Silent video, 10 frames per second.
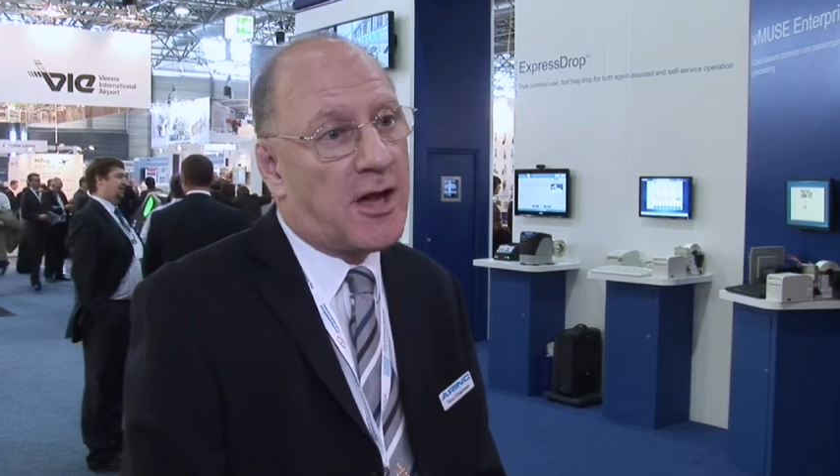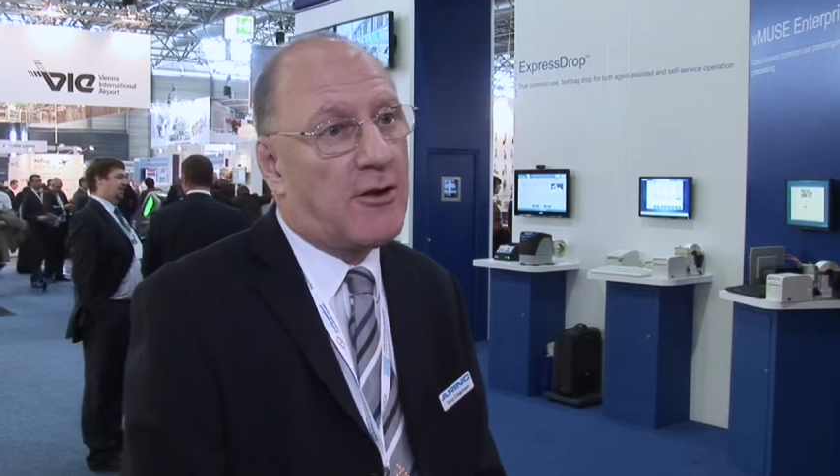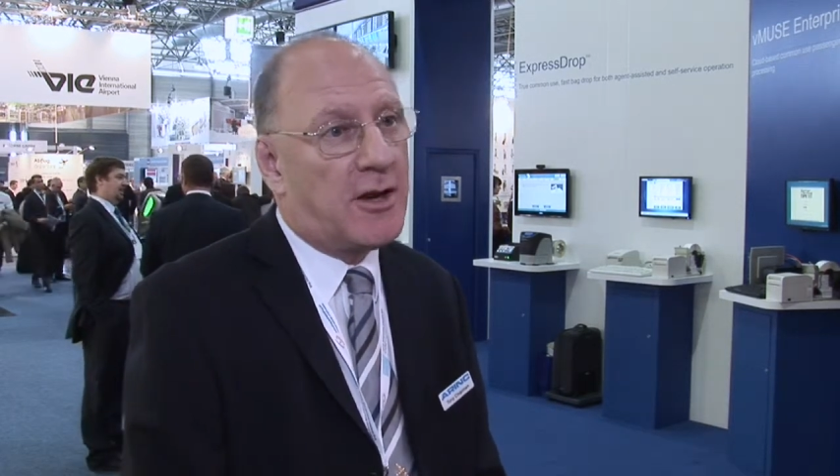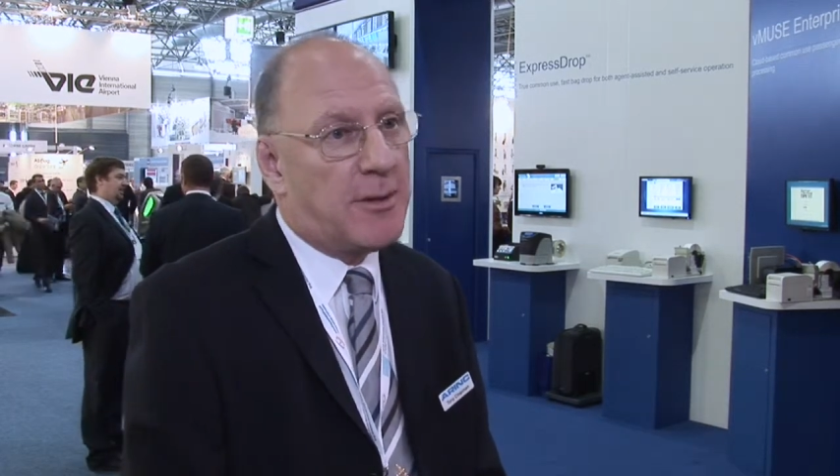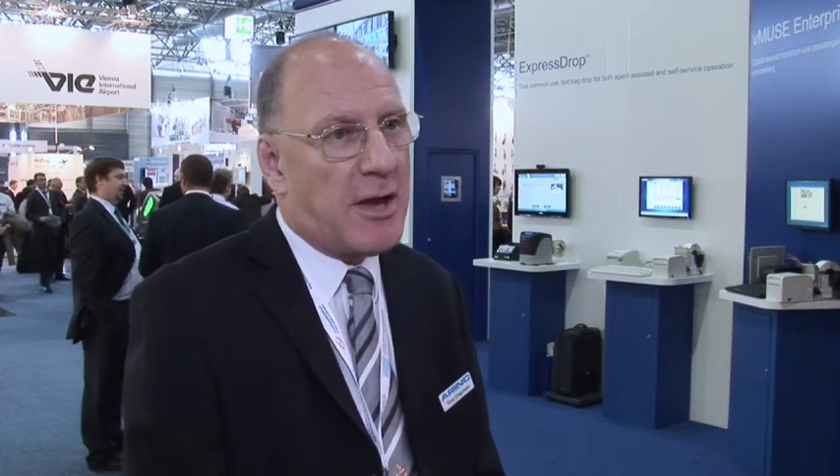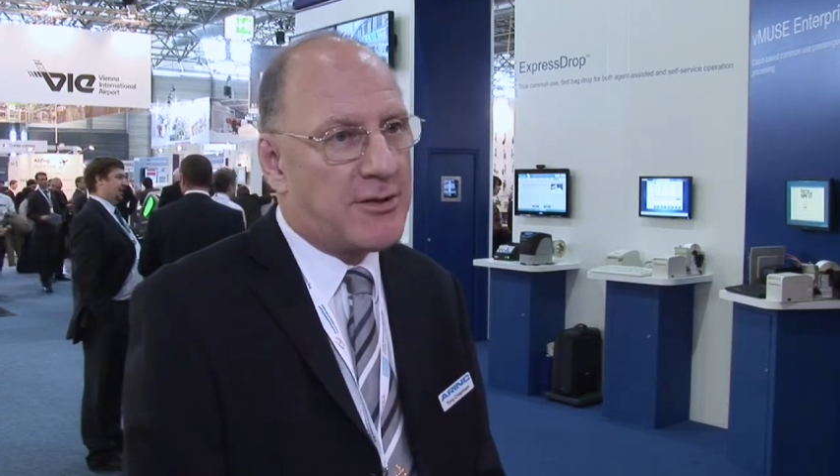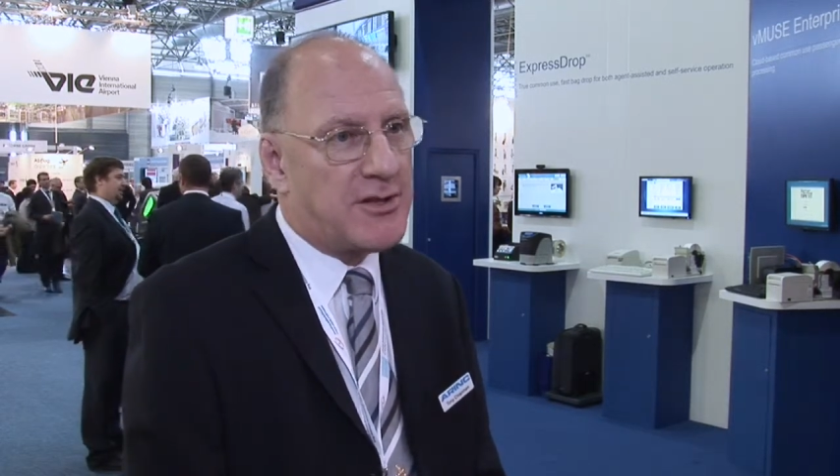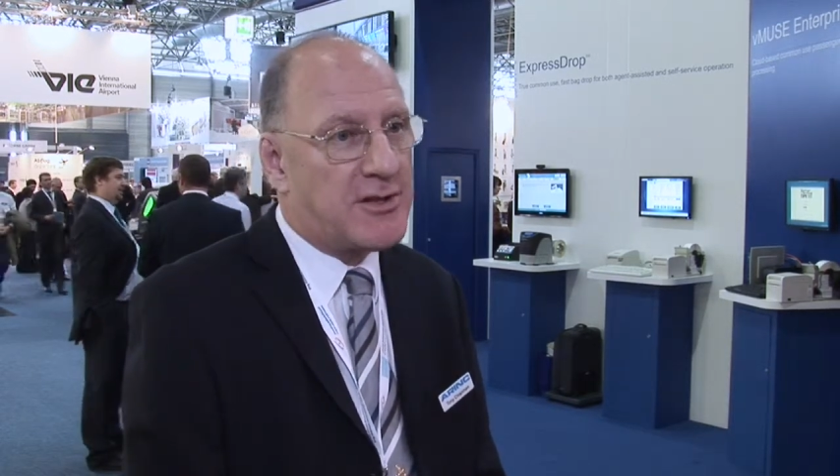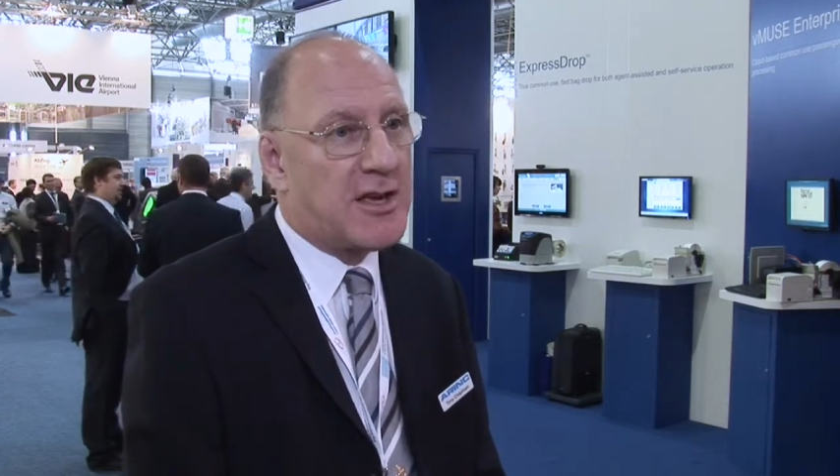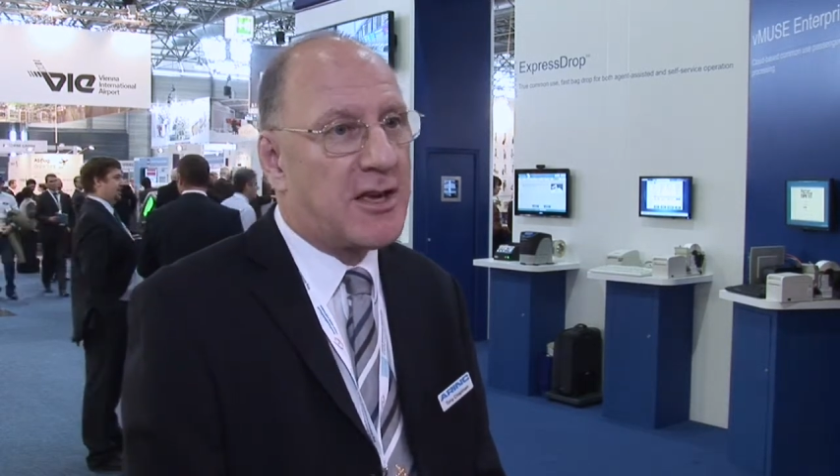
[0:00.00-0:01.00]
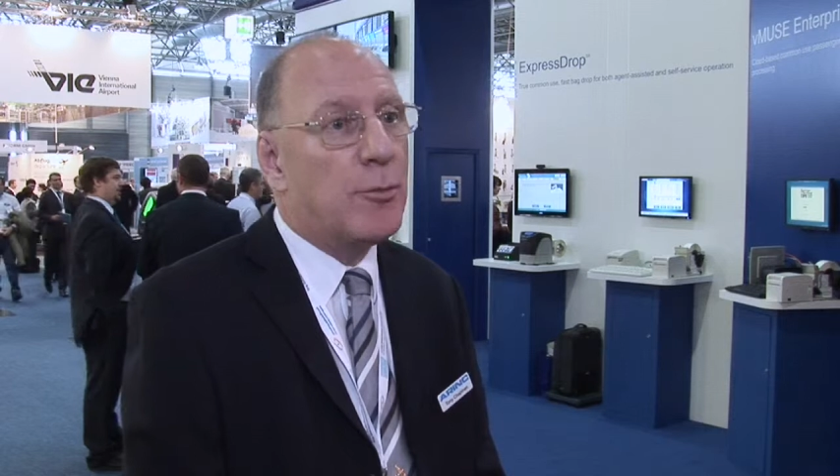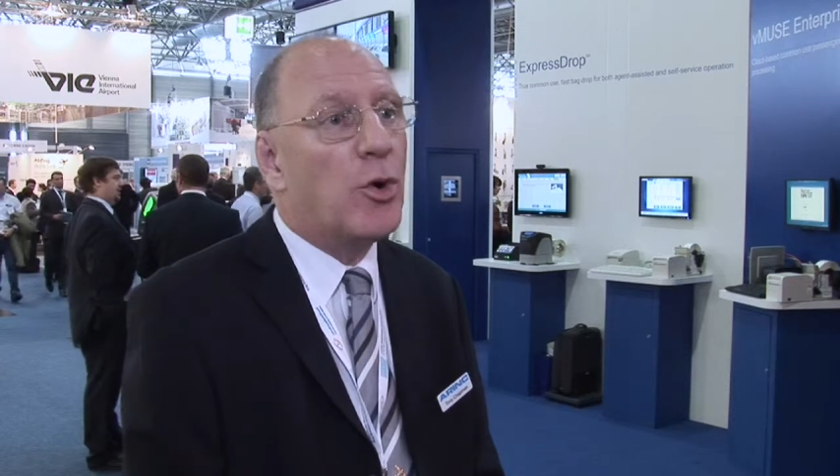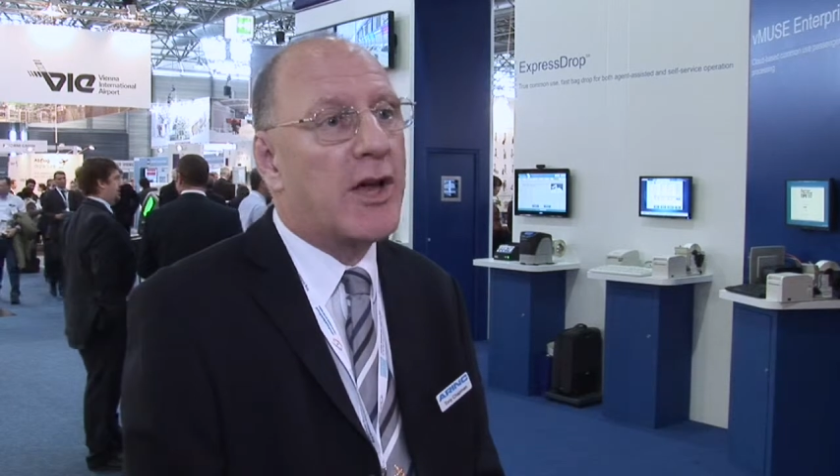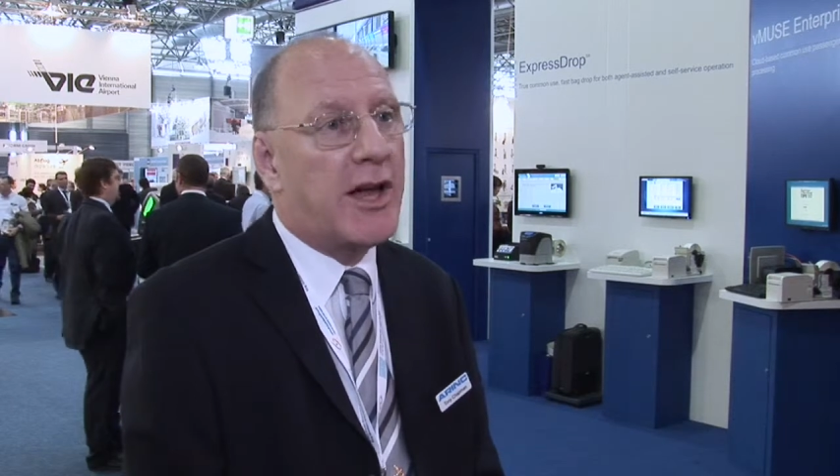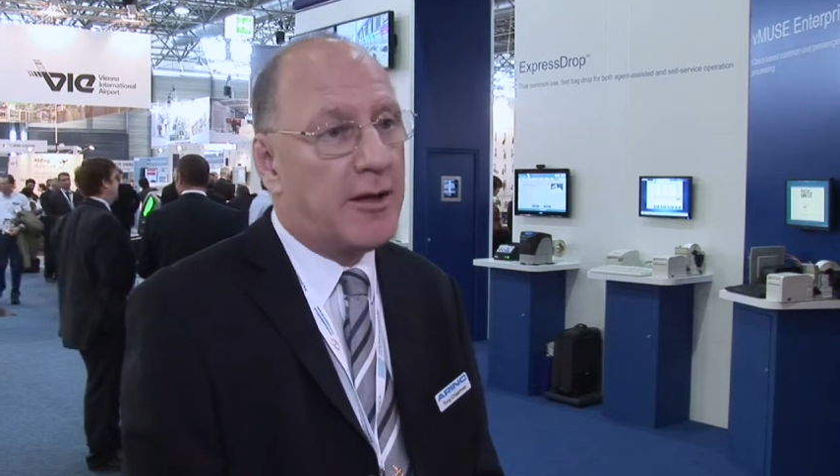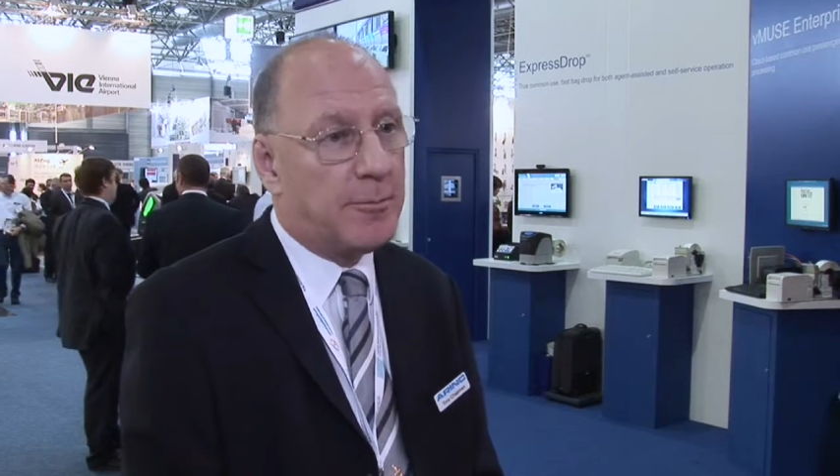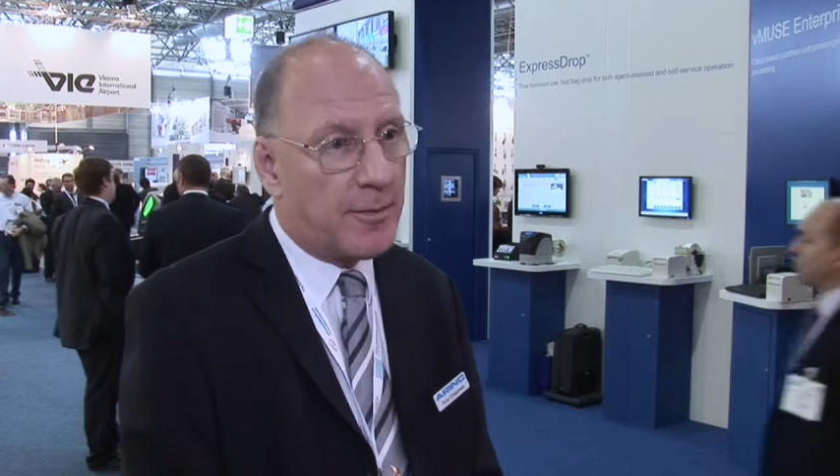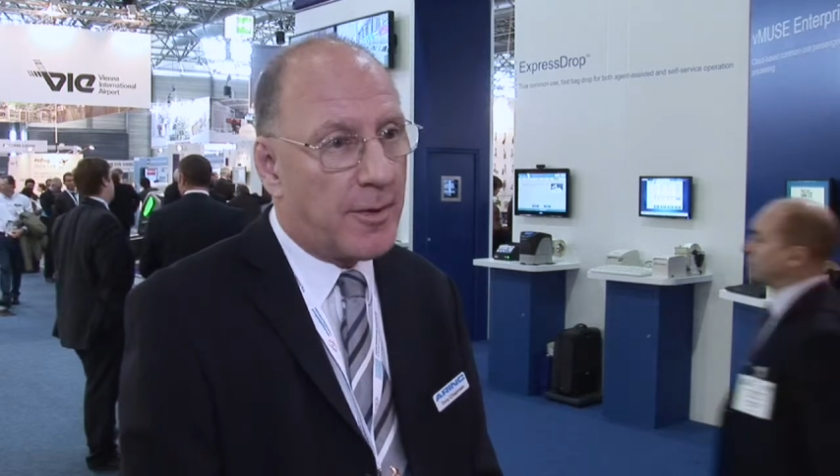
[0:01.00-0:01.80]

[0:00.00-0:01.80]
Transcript: currently passengers are taking more care